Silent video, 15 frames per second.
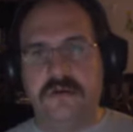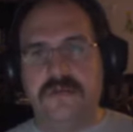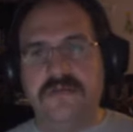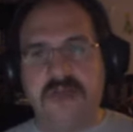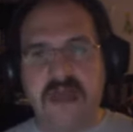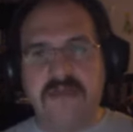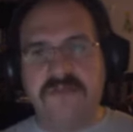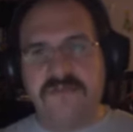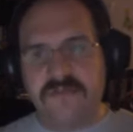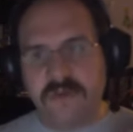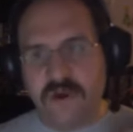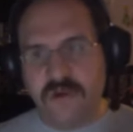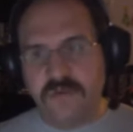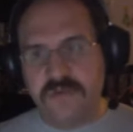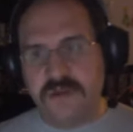That's
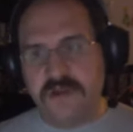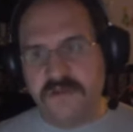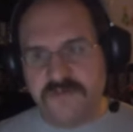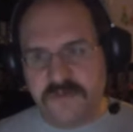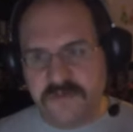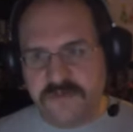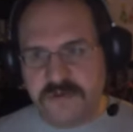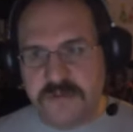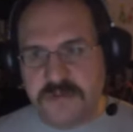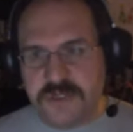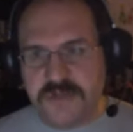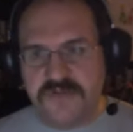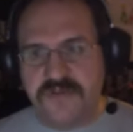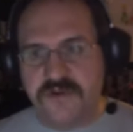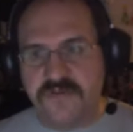a real
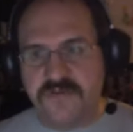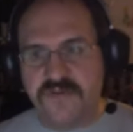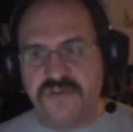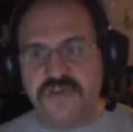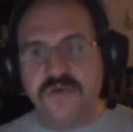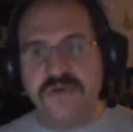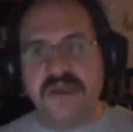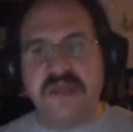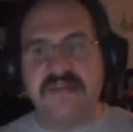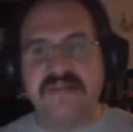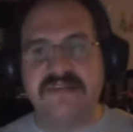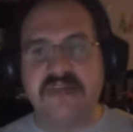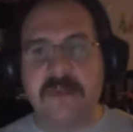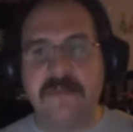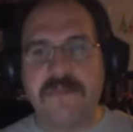subscription service. You get
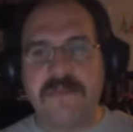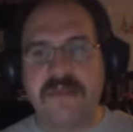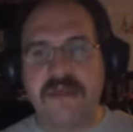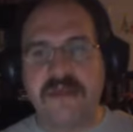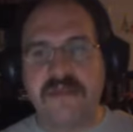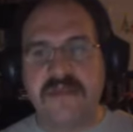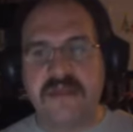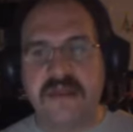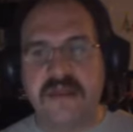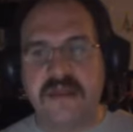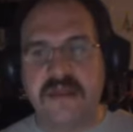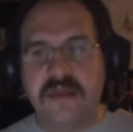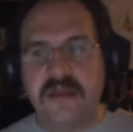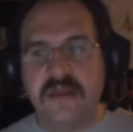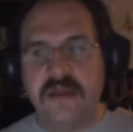something that
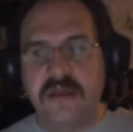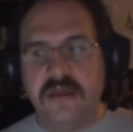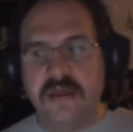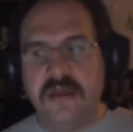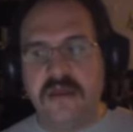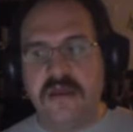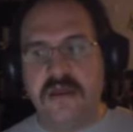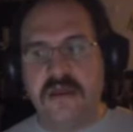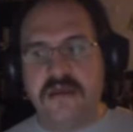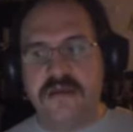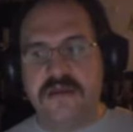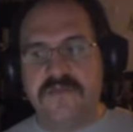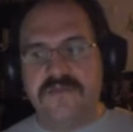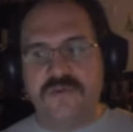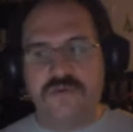
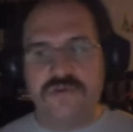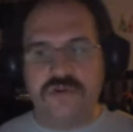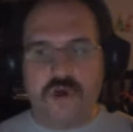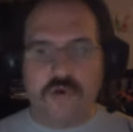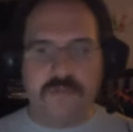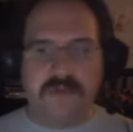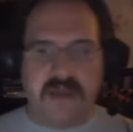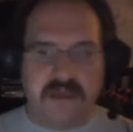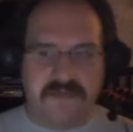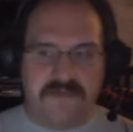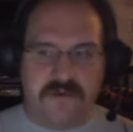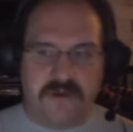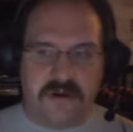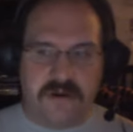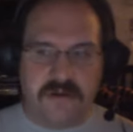if you don't pay
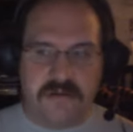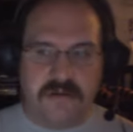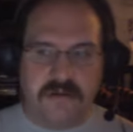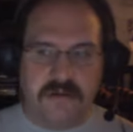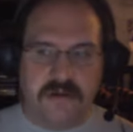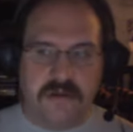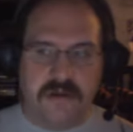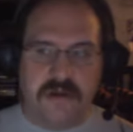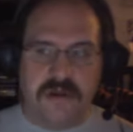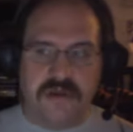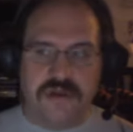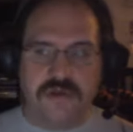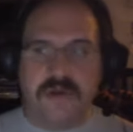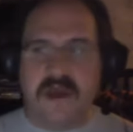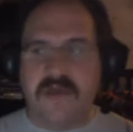for it,
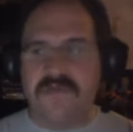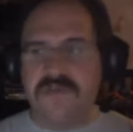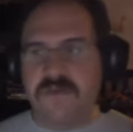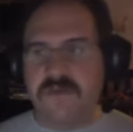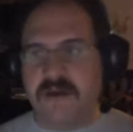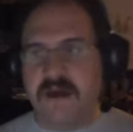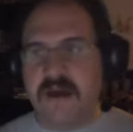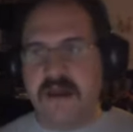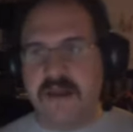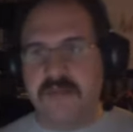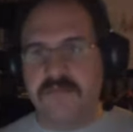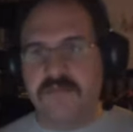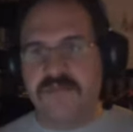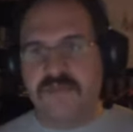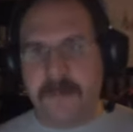you have to
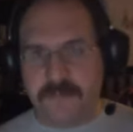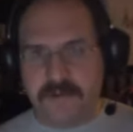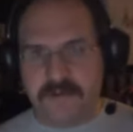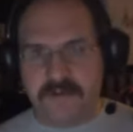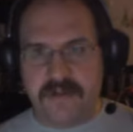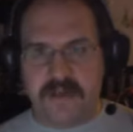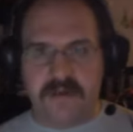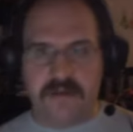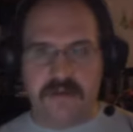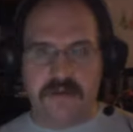buy separately.